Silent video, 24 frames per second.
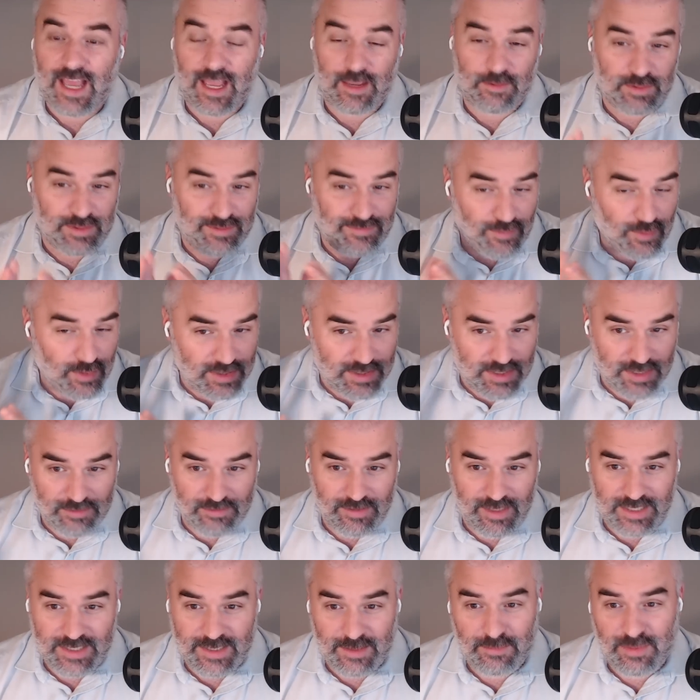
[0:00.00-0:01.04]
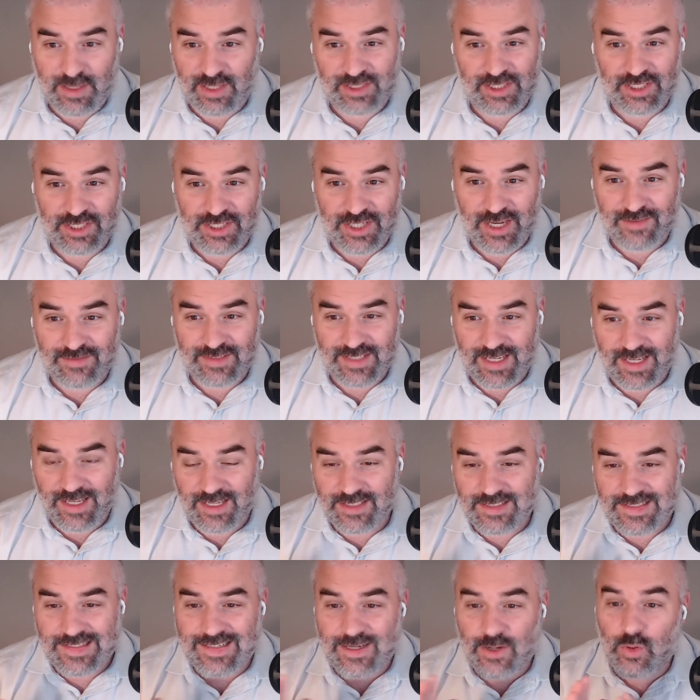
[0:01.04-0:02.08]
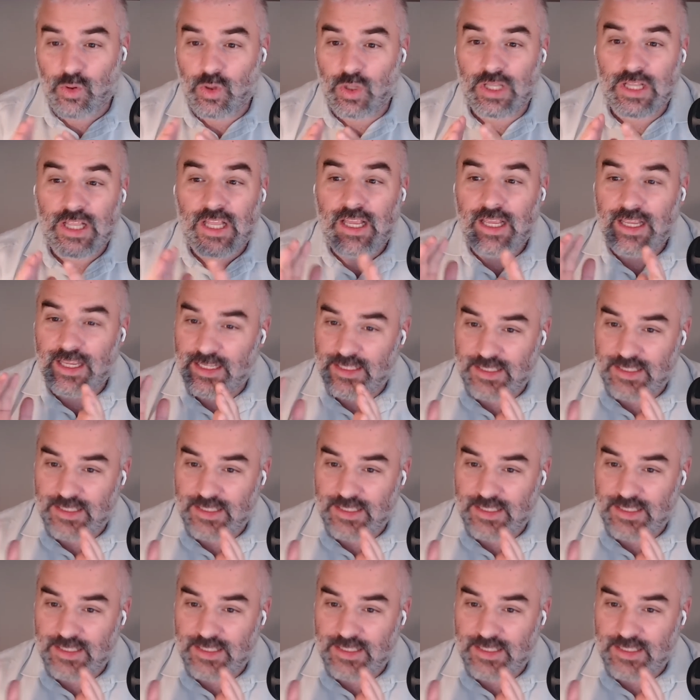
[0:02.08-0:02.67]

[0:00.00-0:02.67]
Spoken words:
was forced to read some Berdichevsky in school. It's